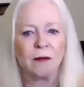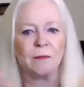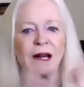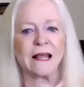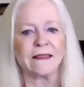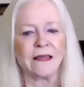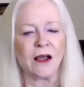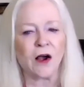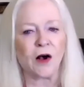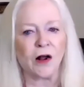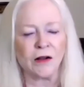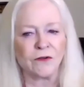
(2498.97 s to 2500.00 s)
but I thank
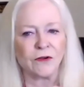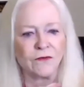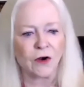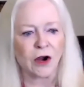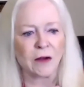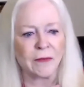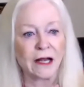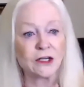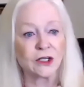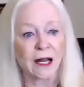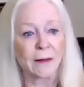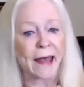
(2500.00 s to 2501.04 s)
all of you very much.
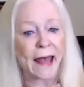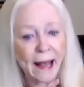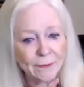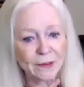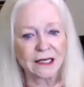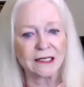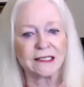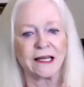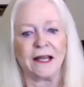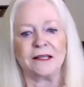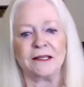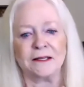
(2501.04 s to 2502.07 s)
And I'm happy to
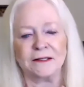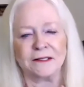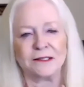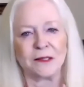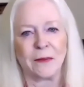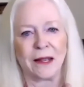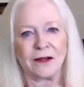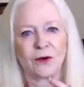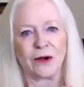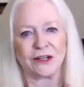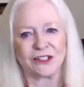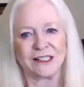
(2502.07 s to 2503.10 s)
take some
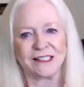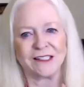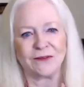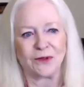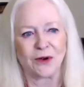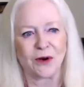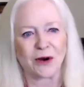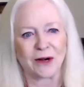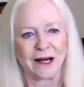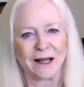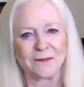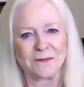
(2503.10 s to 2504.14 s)
questions if there are
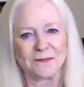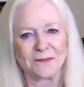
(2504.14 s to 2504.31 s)
any.